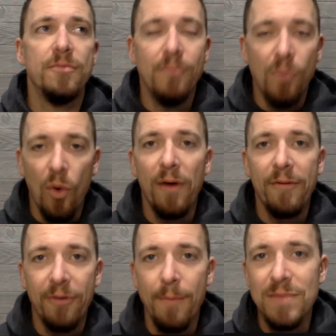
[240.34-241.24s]
more
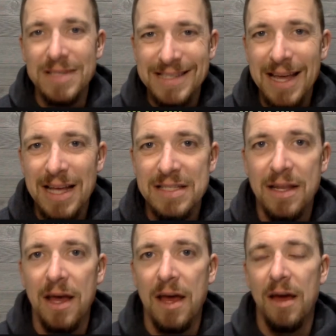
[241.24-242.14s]
from mistakes
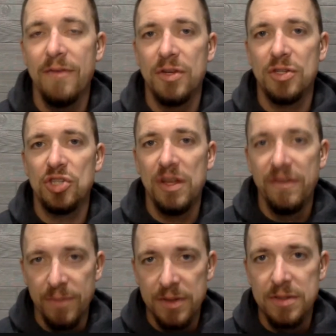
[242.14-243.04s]
than I have
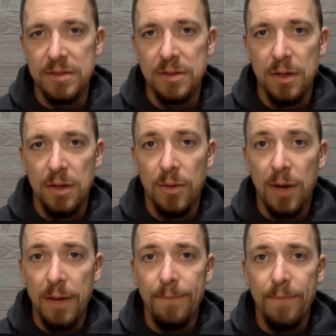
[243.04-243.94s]
achievements,
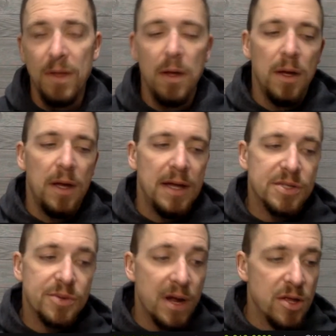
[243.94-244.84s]
right? It's
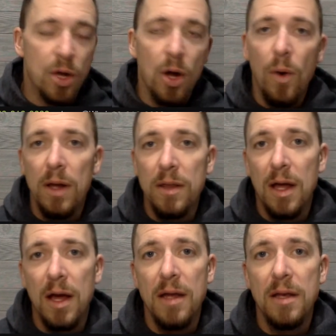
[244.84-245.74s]
great. You go
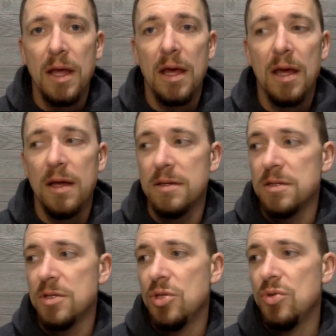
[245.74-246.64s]
online and
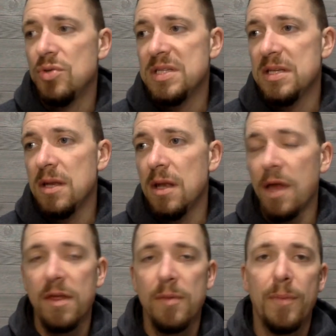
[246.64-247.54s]
you see
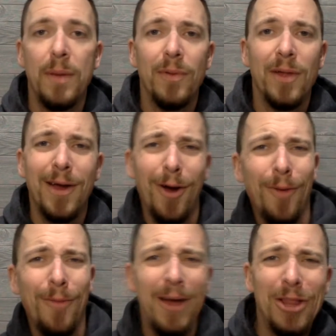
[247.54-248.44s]
nothing but people like, oh
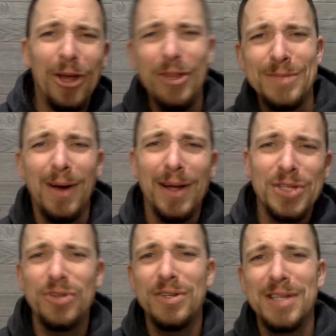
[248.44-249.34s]
man, look at this
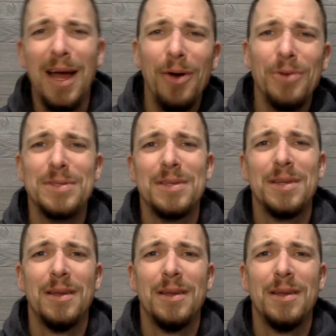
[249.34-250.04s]
monstrous house.